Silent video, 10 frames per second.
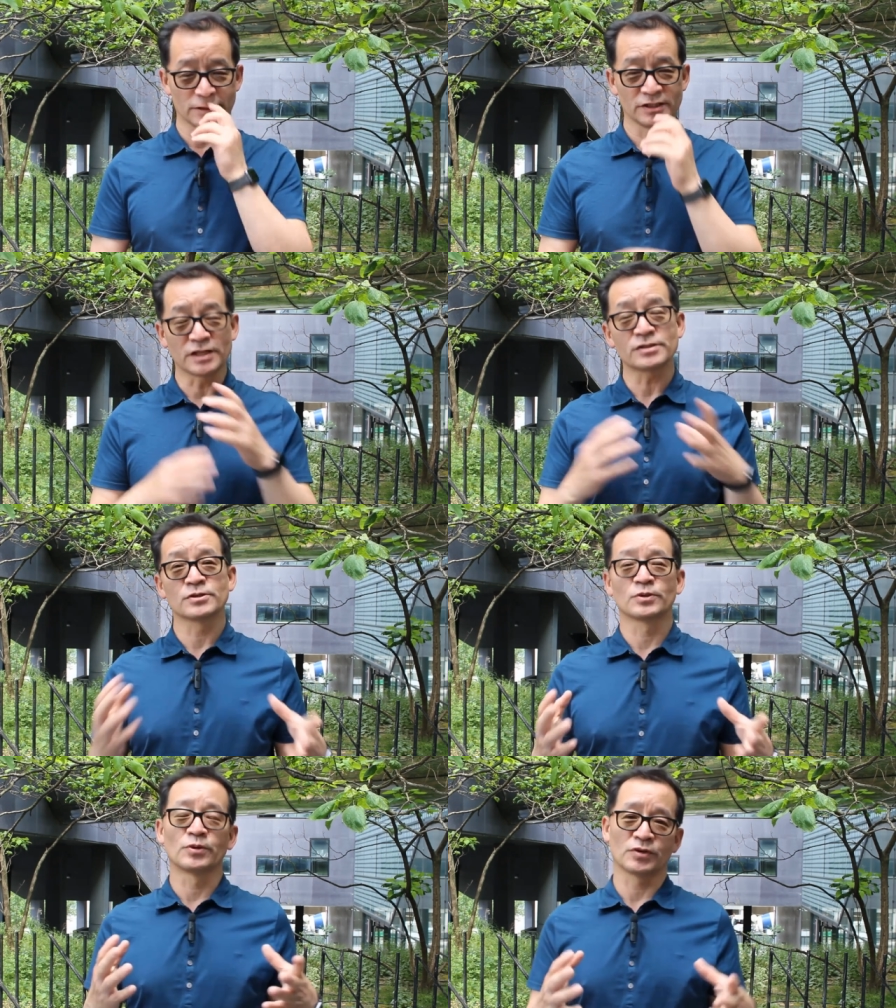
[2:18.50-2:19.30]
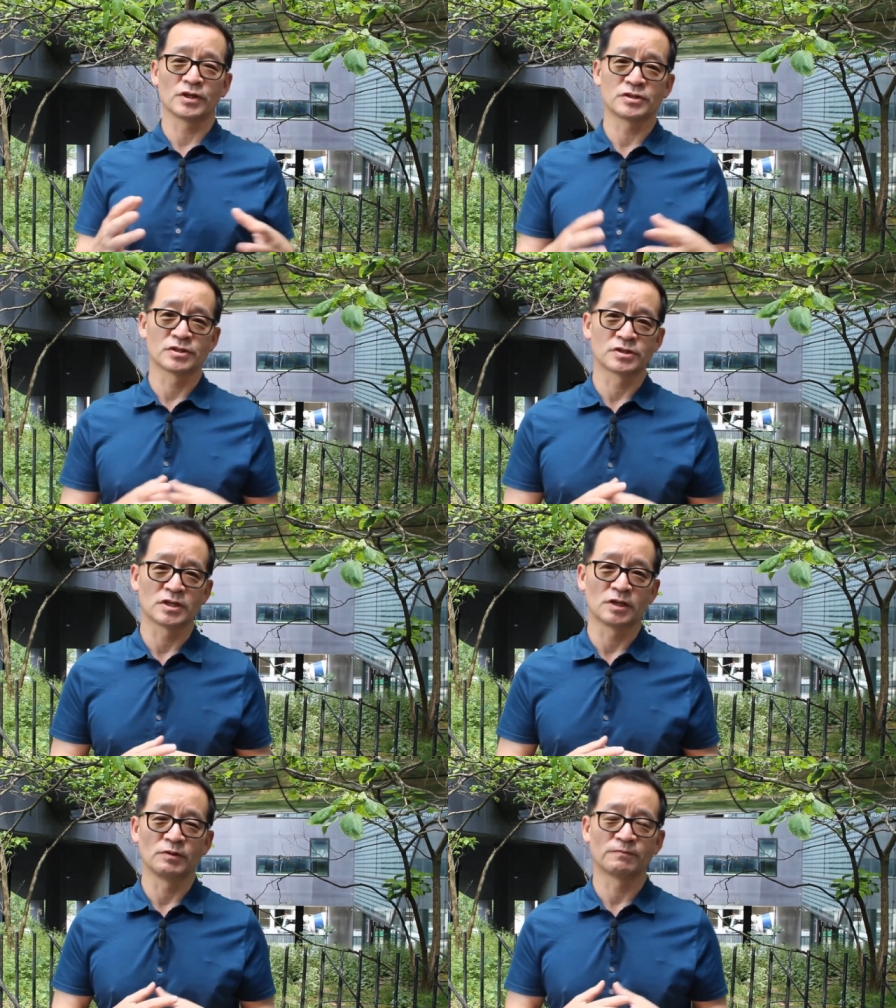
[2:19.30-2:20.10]
yes or no questions
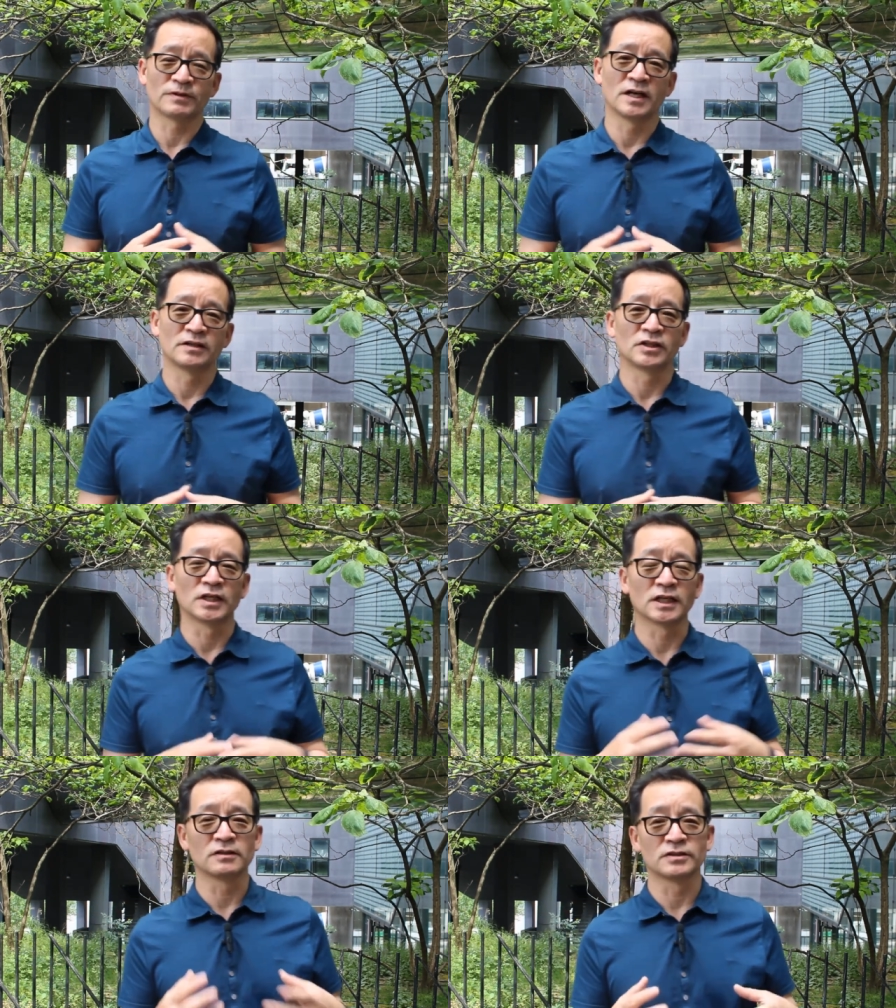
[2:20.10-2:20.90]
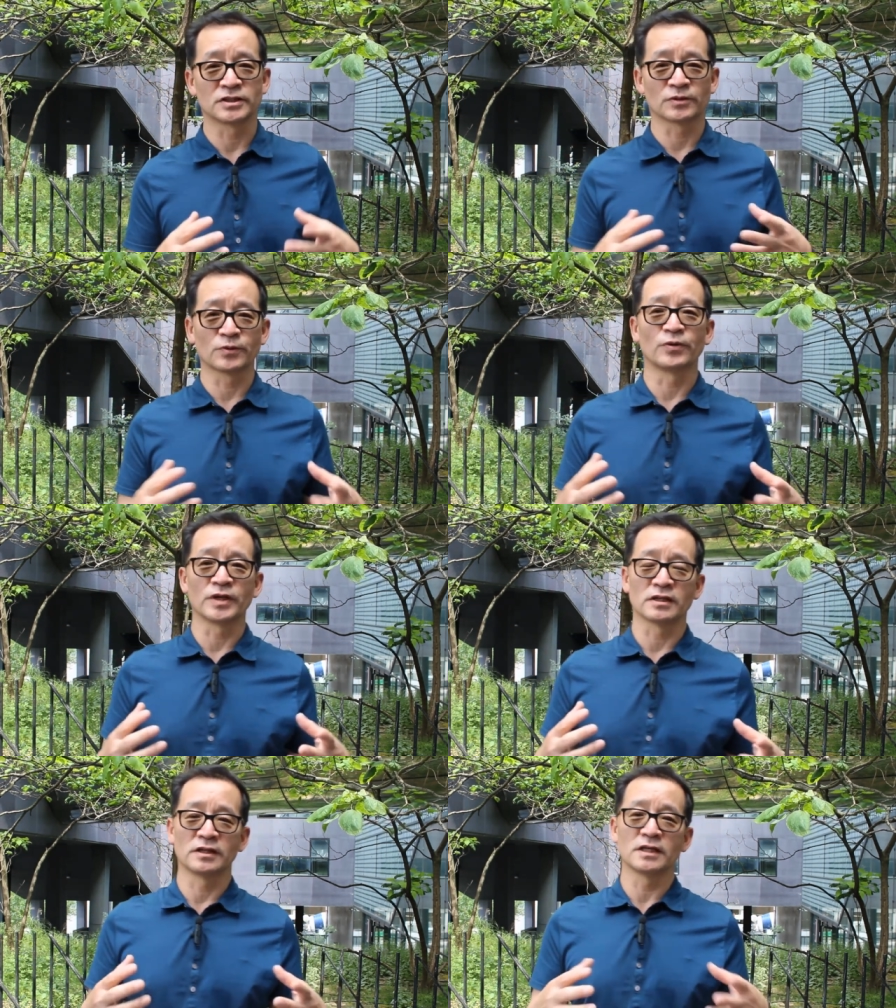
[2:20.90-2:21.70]
that we find in English and
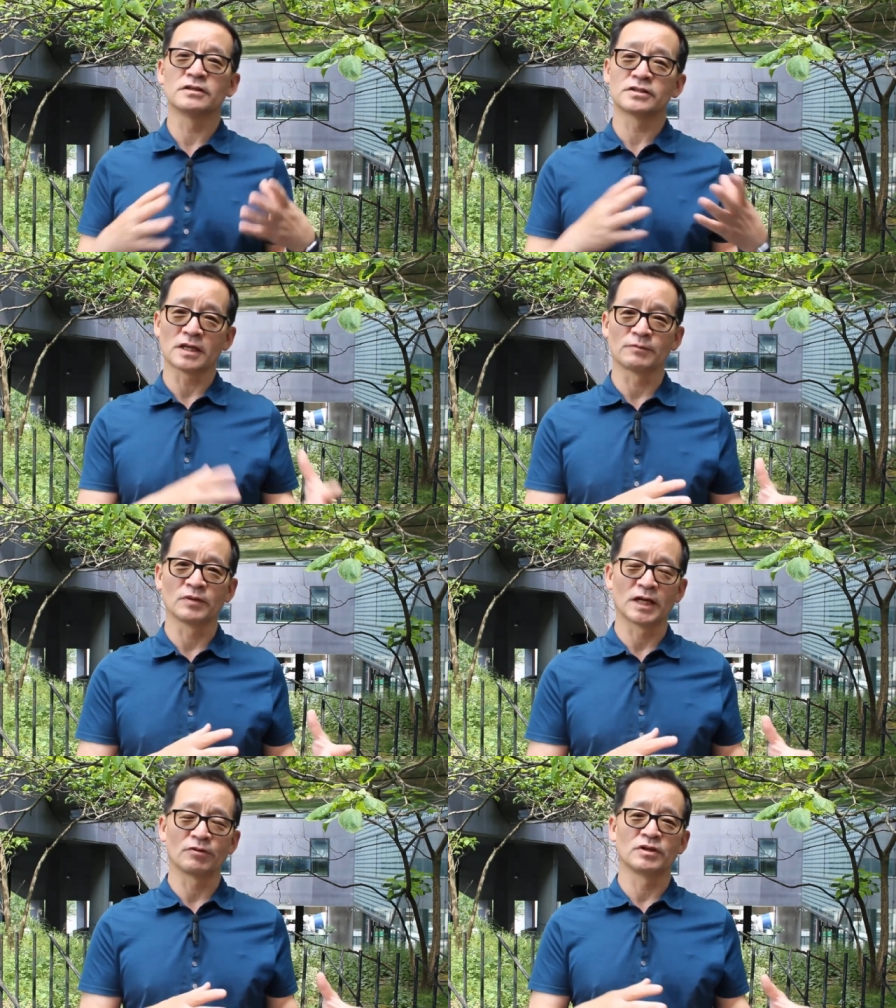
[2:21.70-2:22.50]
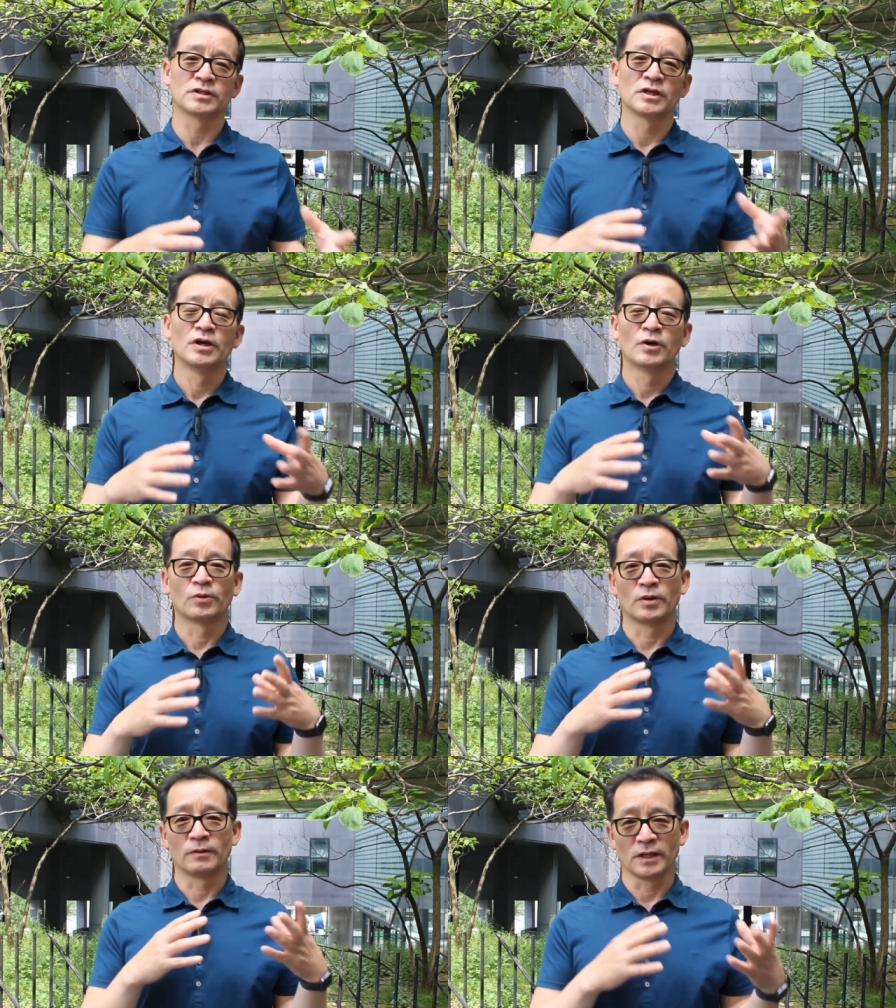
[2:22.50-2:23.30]
Korean, English type of language,
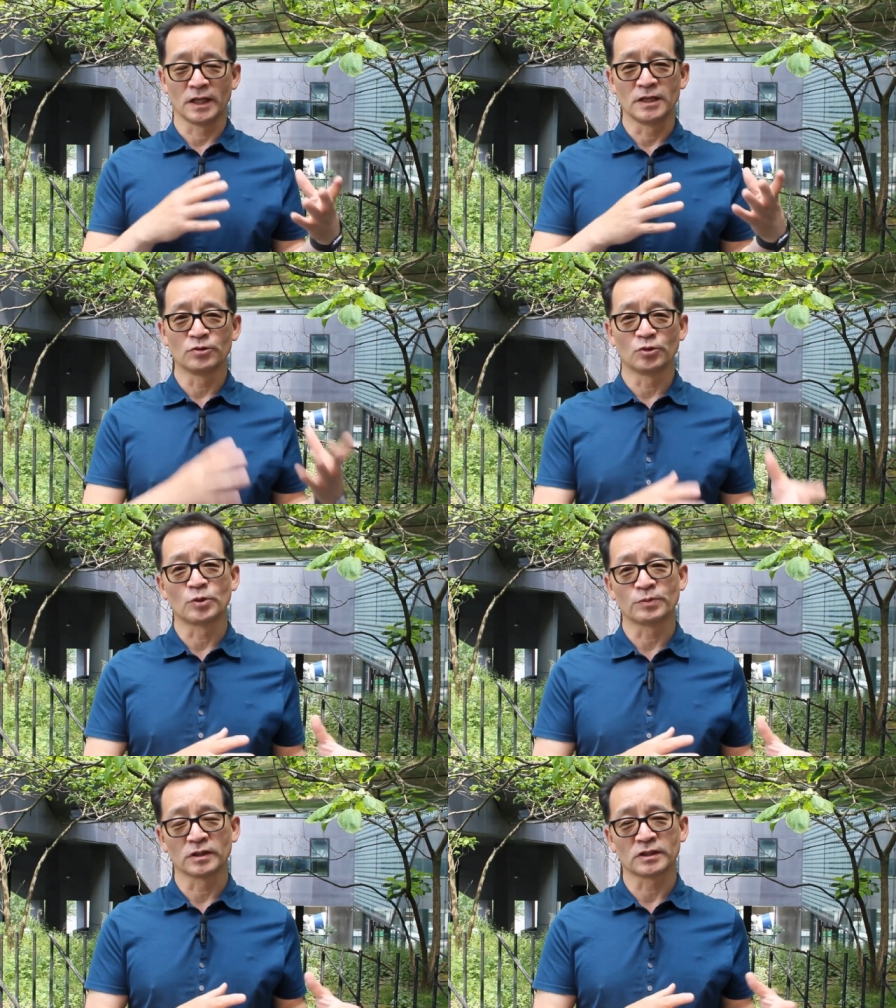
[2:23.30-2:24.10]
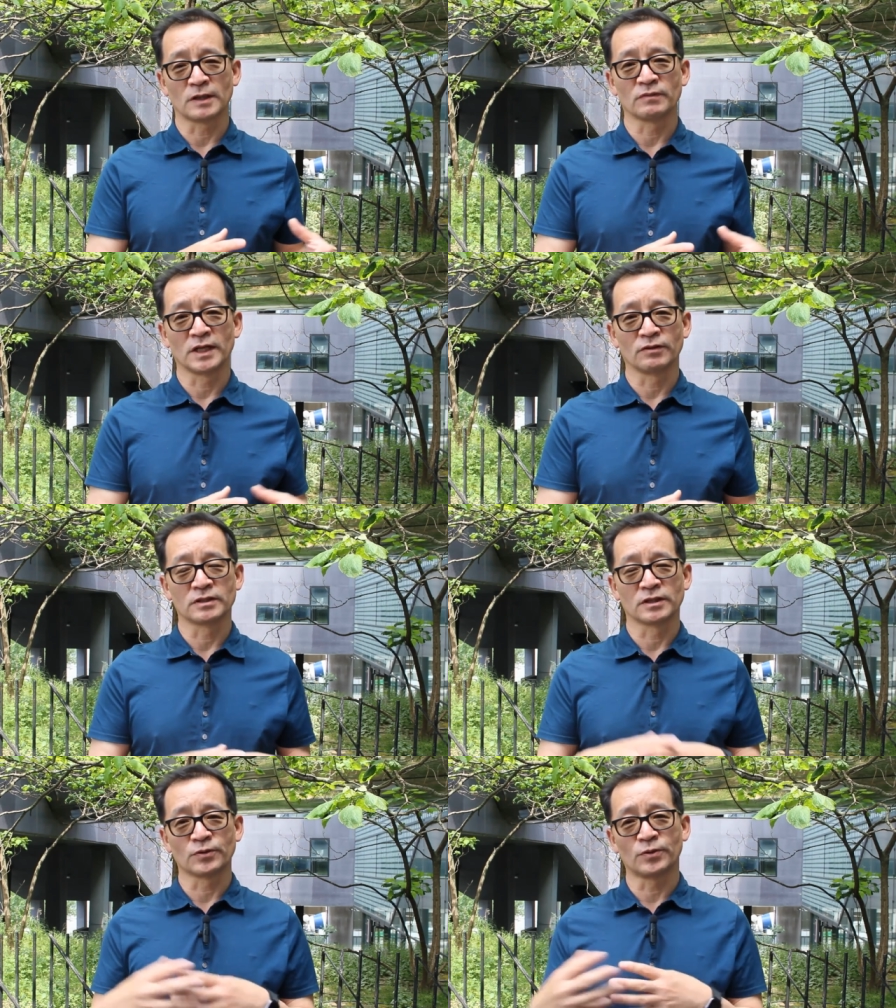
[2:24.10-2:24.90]
or Indo-European type language
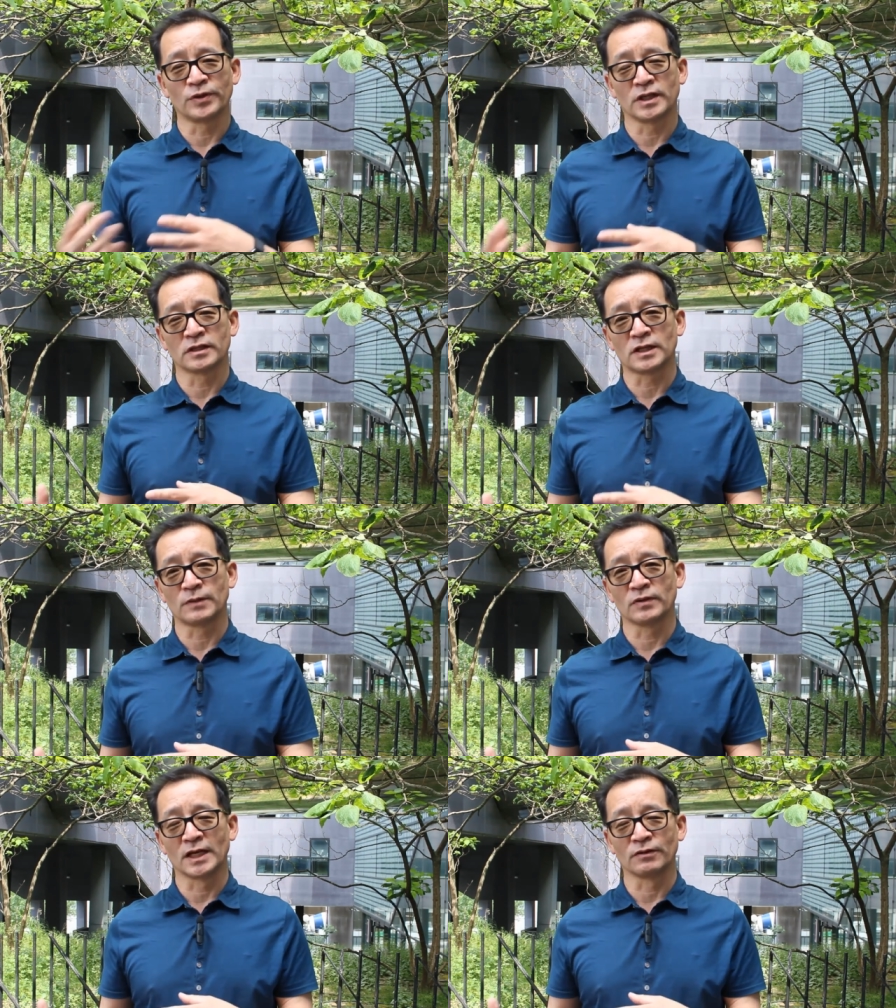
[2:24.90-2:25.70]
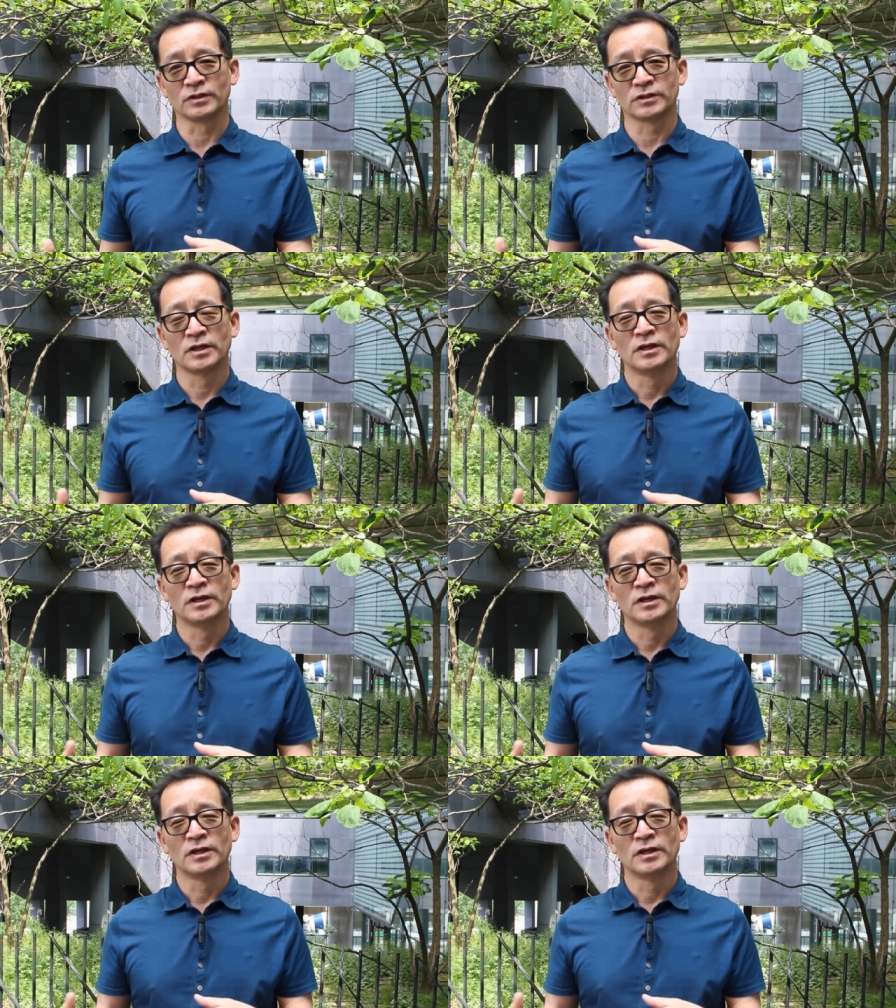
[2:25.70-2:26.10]
and Korean type of language.